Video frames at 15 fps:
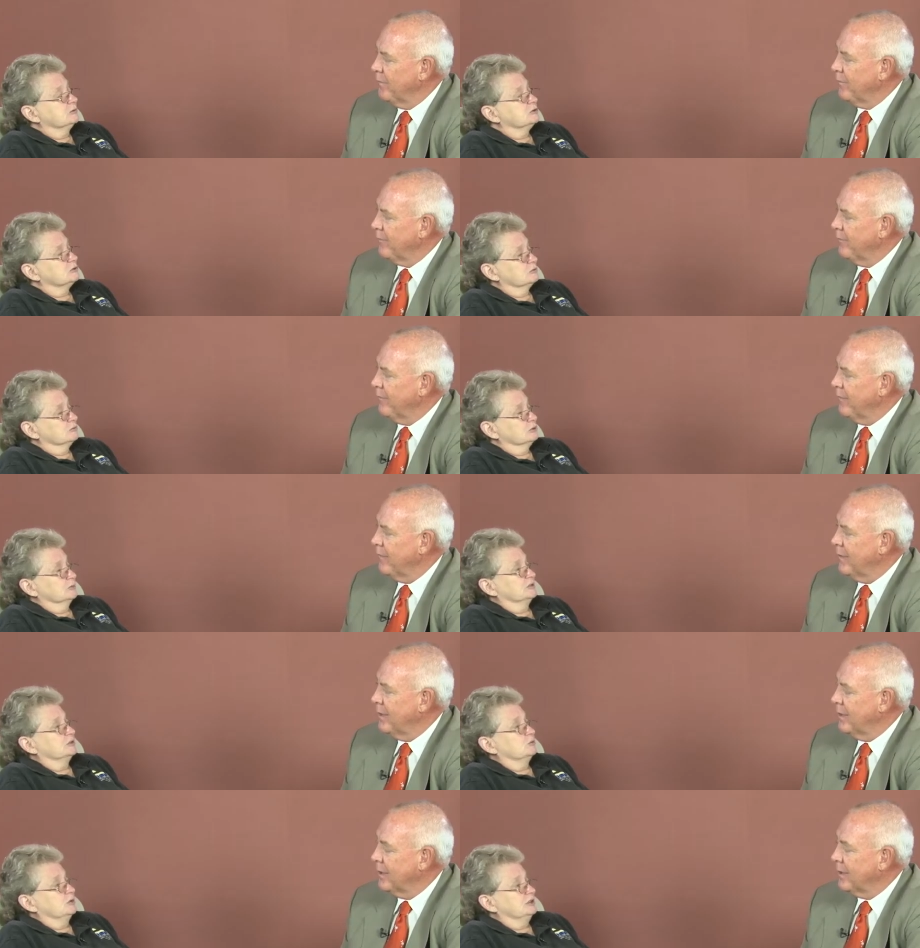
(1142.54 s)
Speaker 1: them to a room
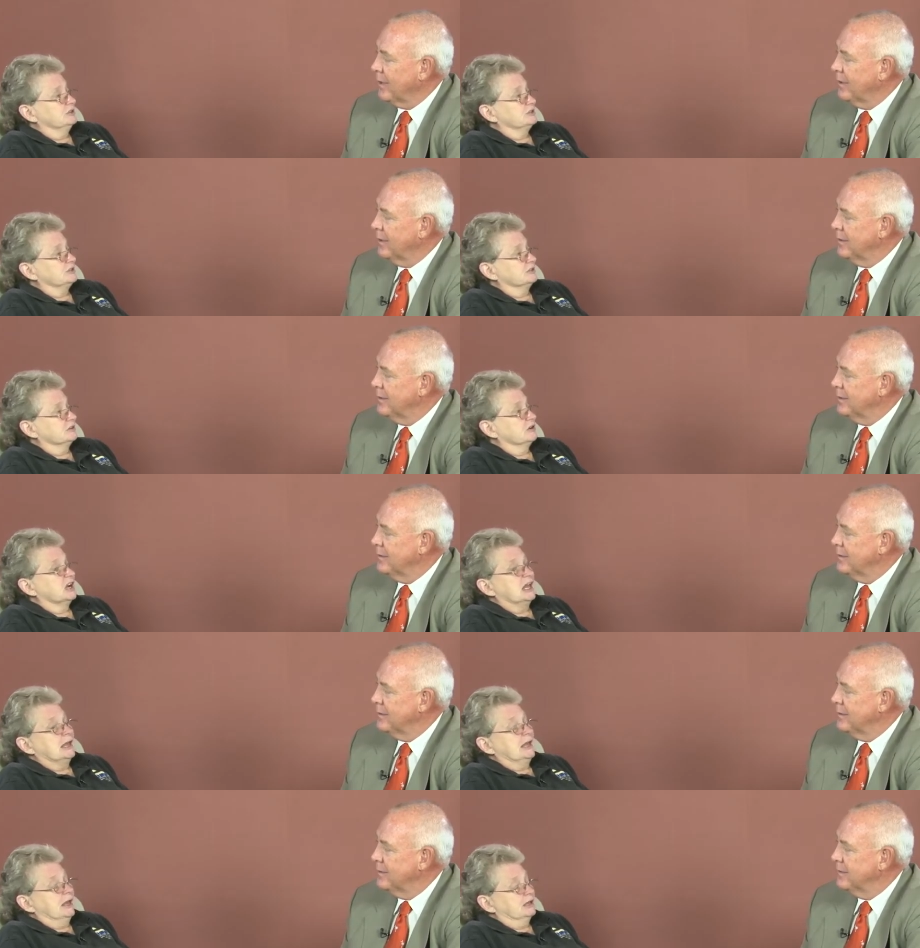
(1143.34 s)
at the Week Center
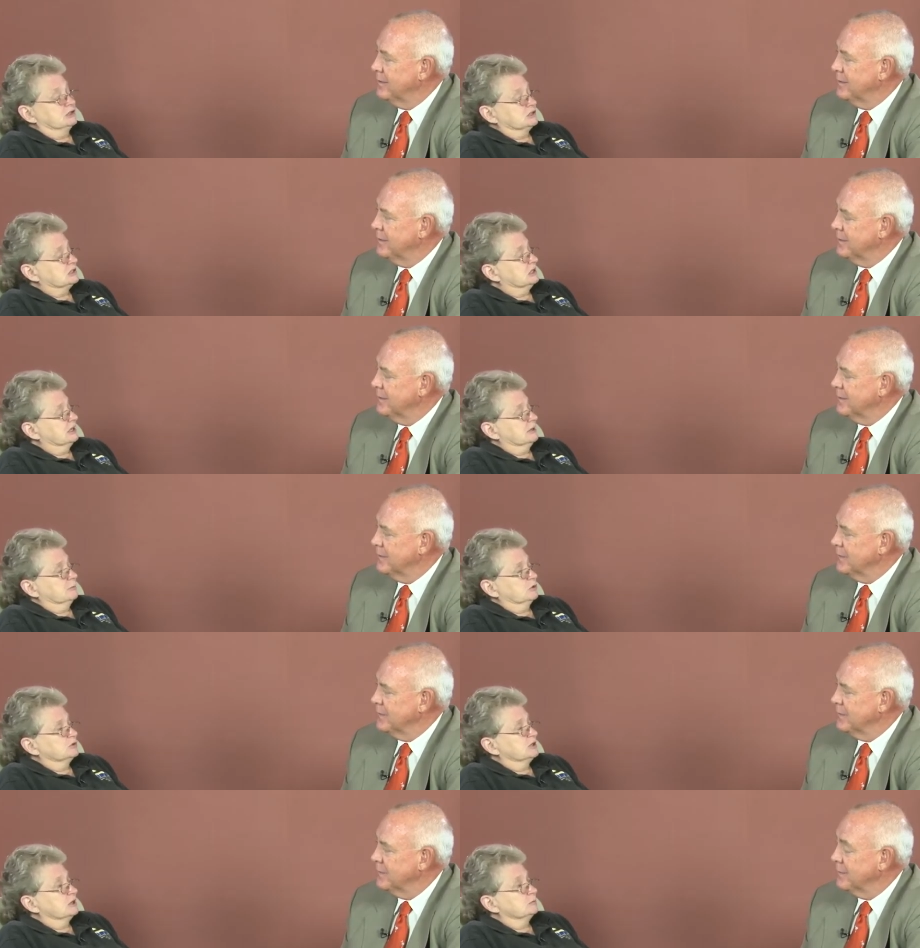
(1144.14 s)
and just lay them
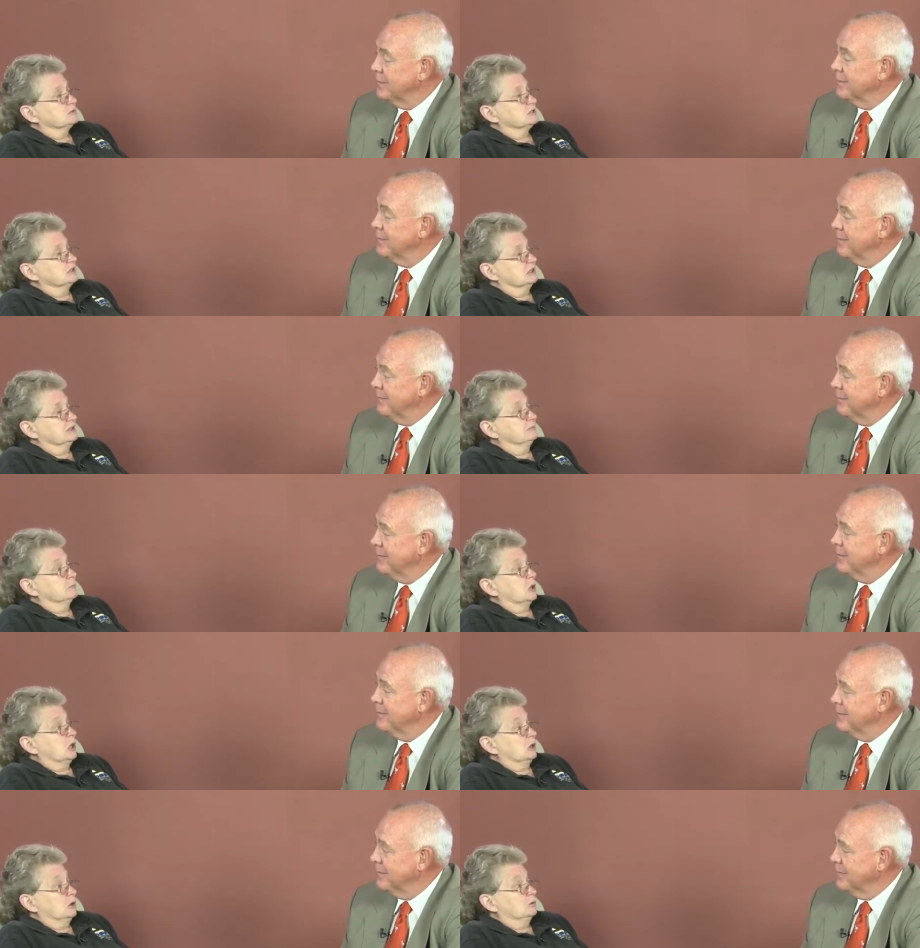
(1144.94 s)
on tables and leave them
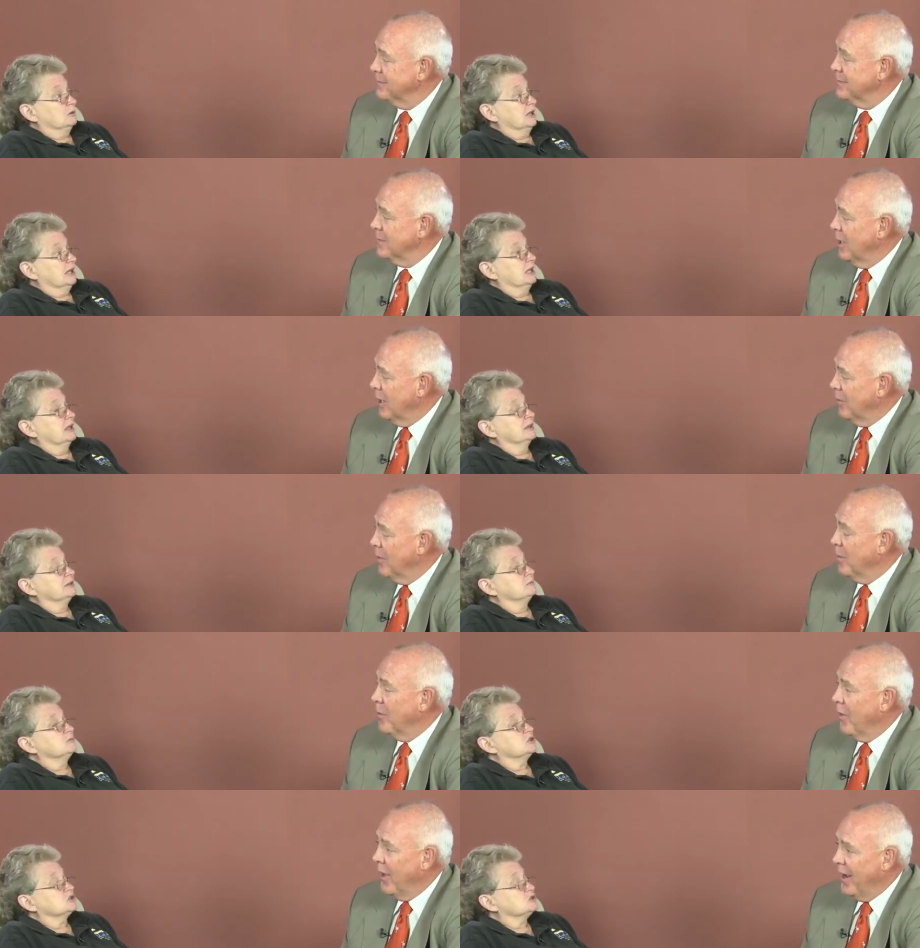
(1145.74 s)
alone and I let
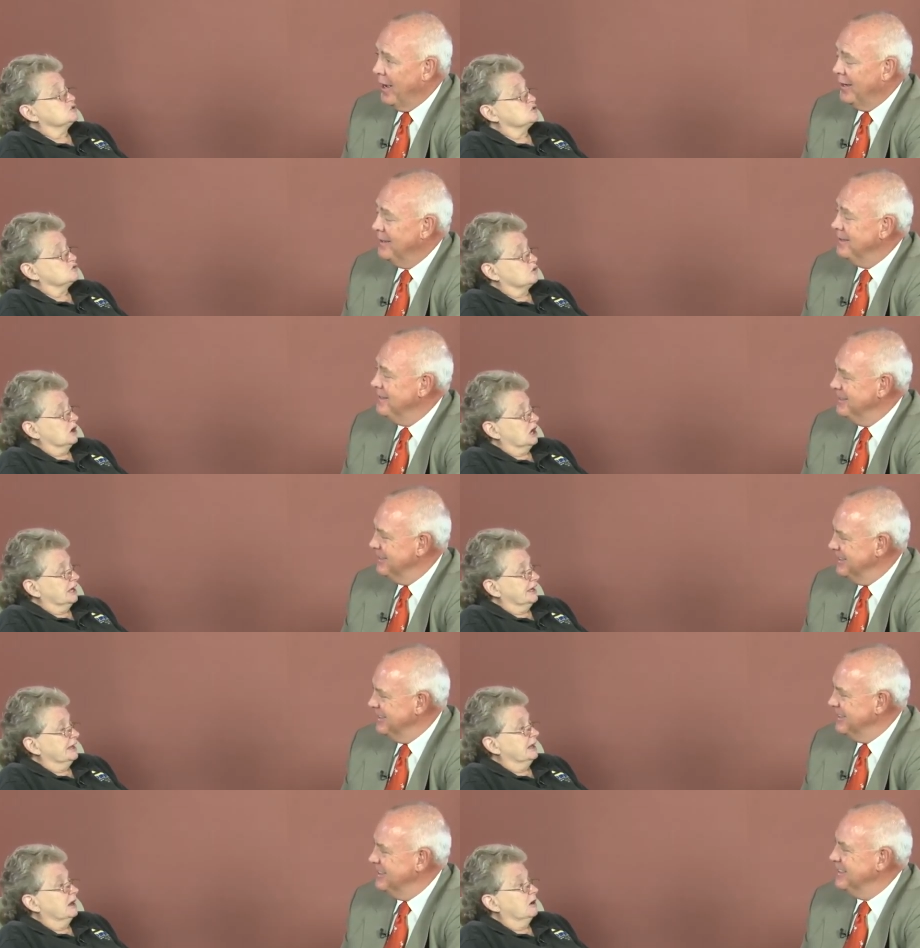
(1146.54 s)
them just that. dry
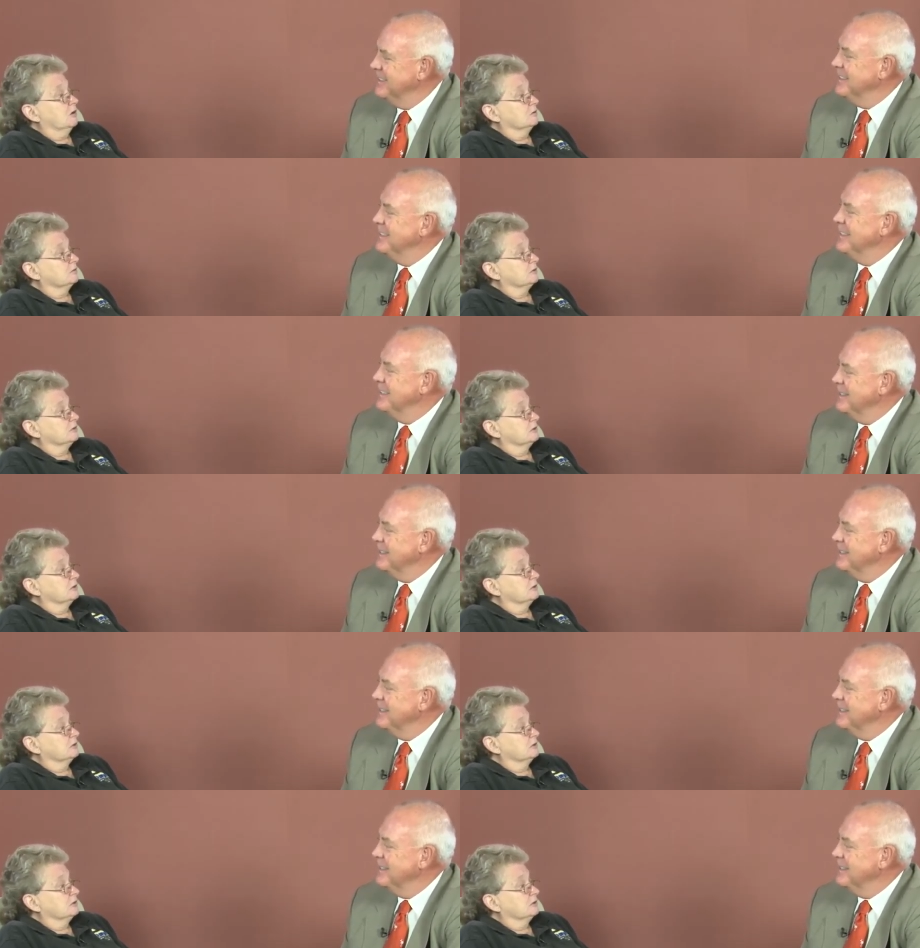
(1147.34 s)
out.